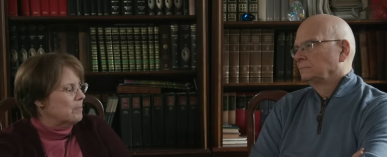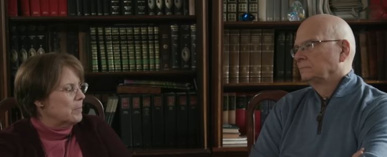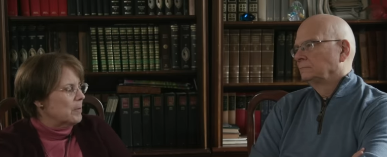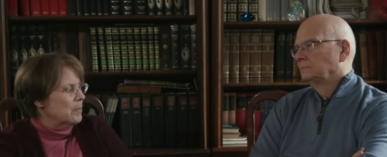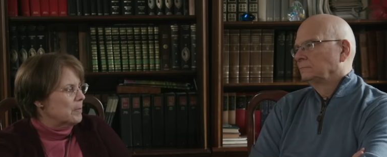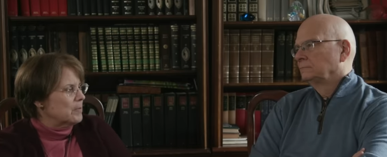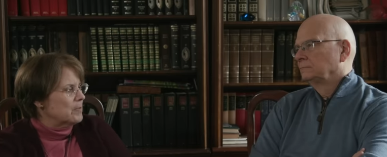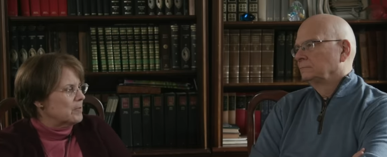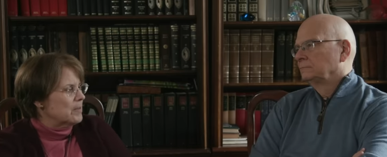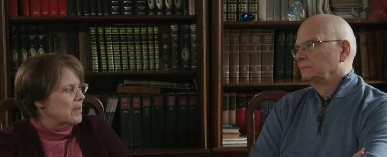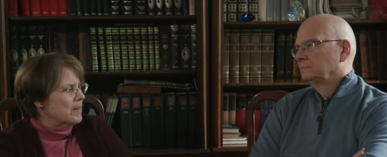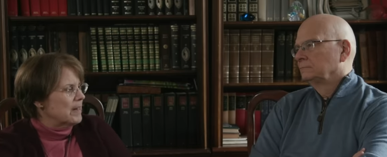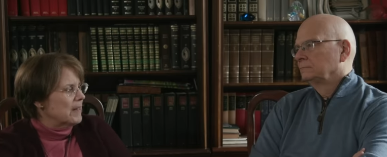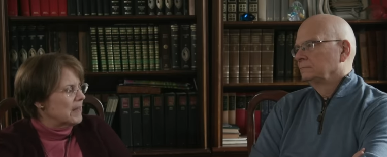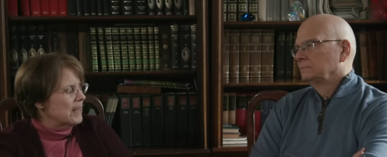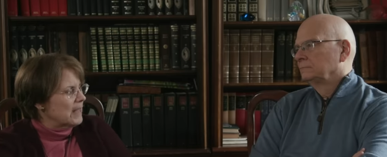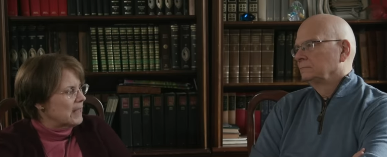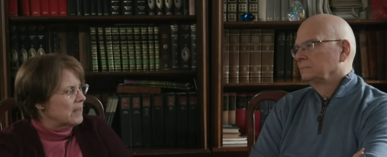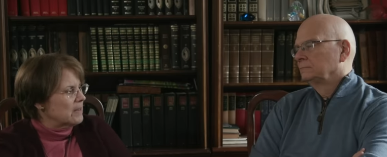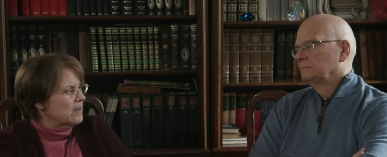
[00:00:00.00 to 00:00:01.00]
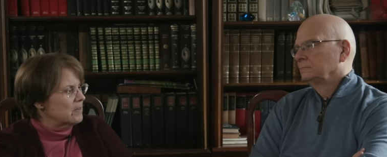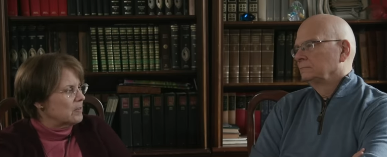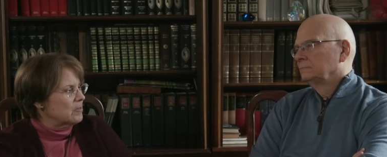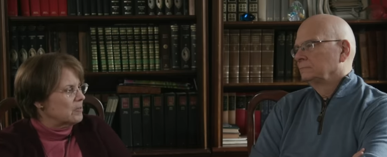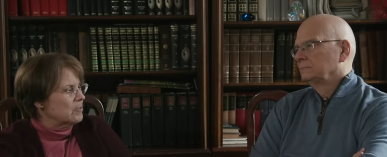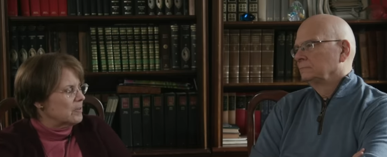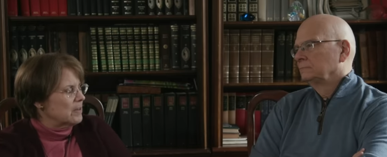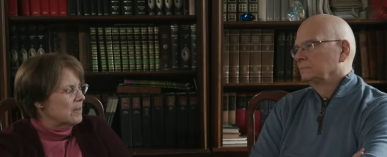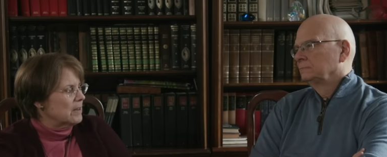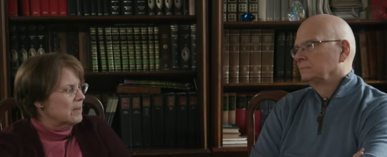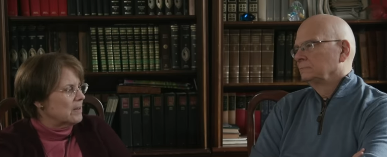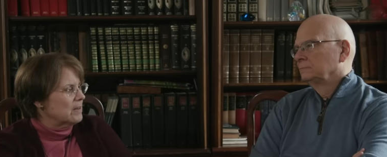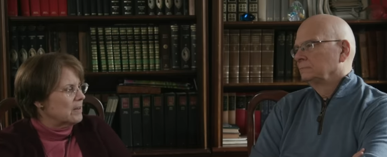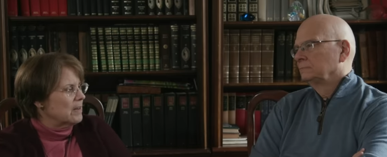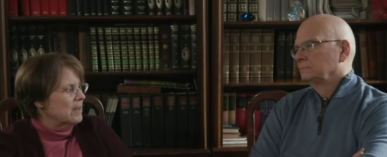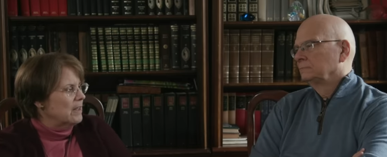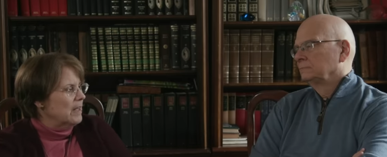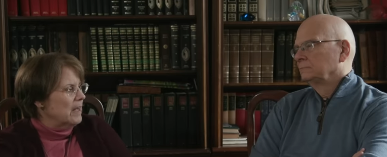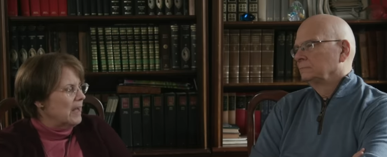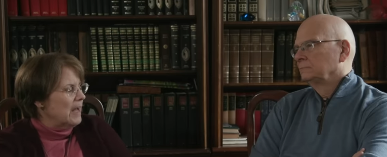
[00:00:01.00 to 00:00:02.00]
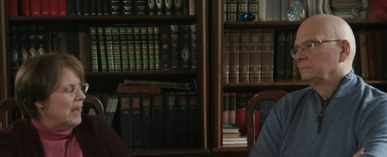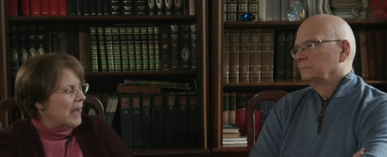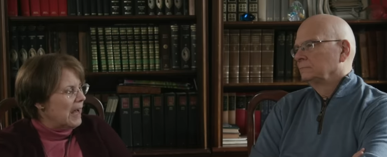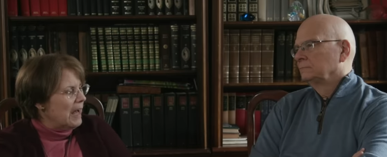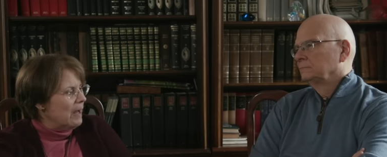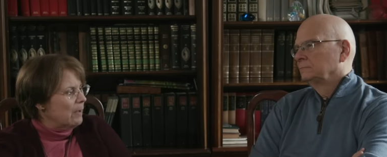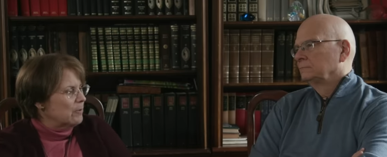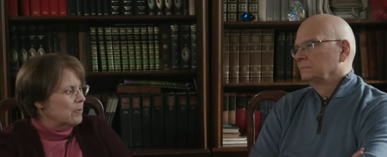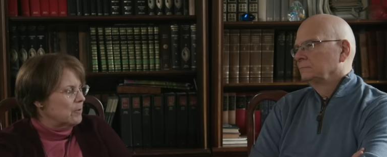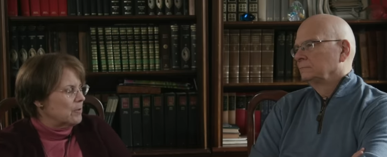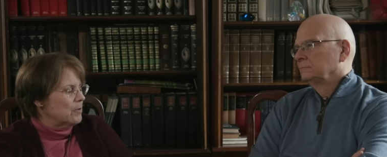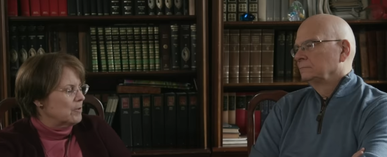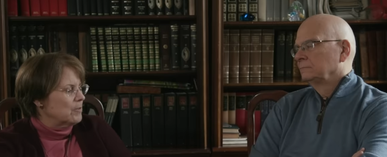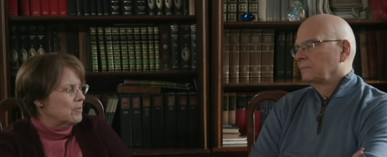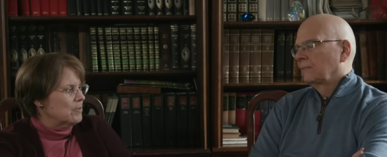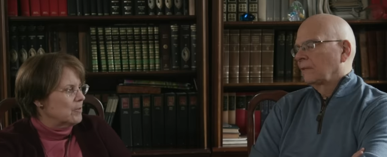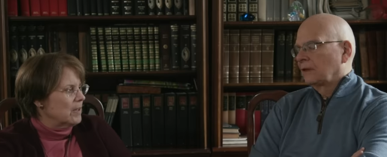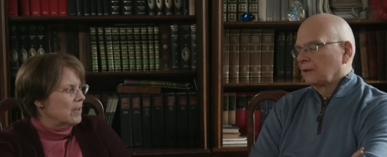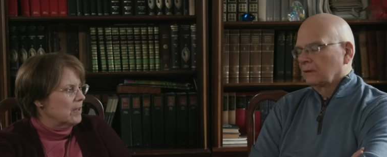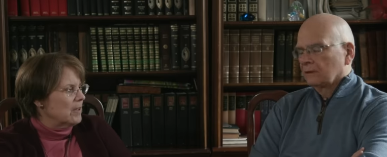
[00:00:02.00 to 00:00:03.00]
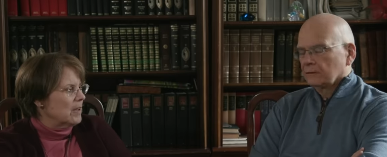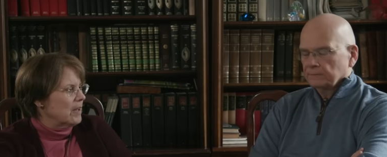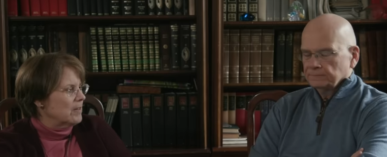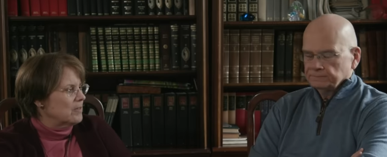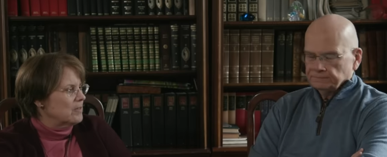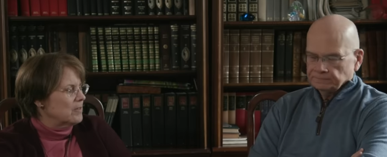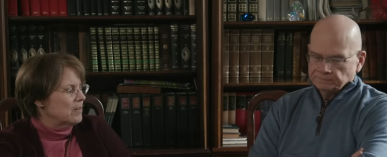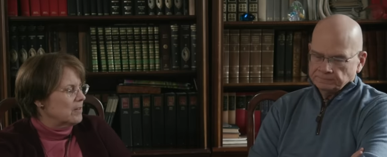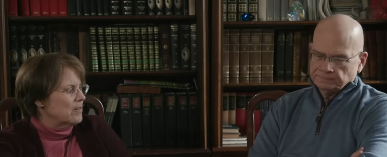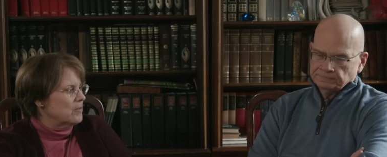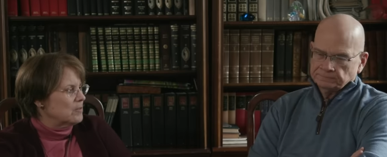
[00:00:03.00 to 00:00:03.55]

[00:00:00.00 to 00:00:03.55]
Speaker 1: People say they can't understand how you can say yeah. God's in